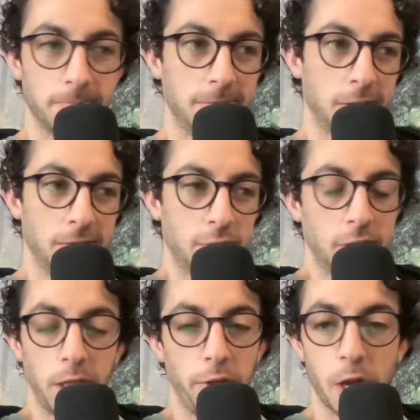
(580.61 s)
There, there's
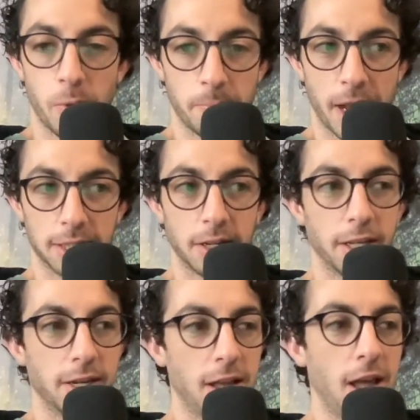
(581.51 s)
clearly no impact on
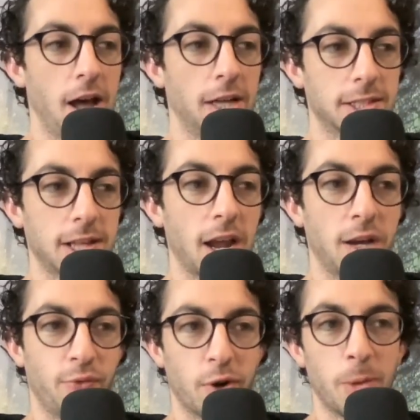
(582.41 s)
it
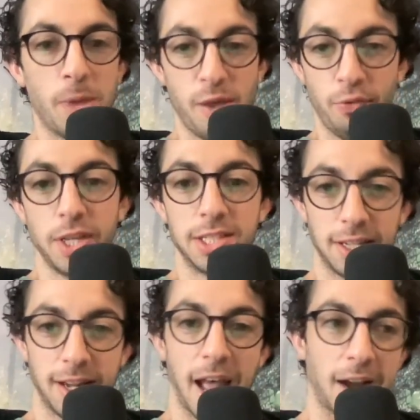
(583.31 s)
aside from if he
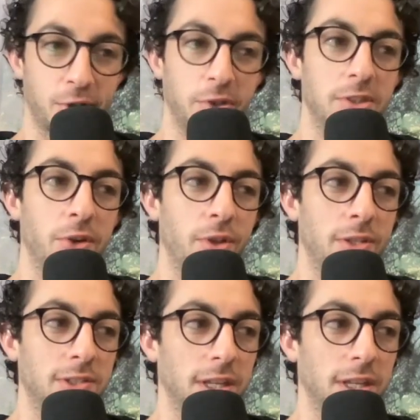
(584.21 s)
did actually do this,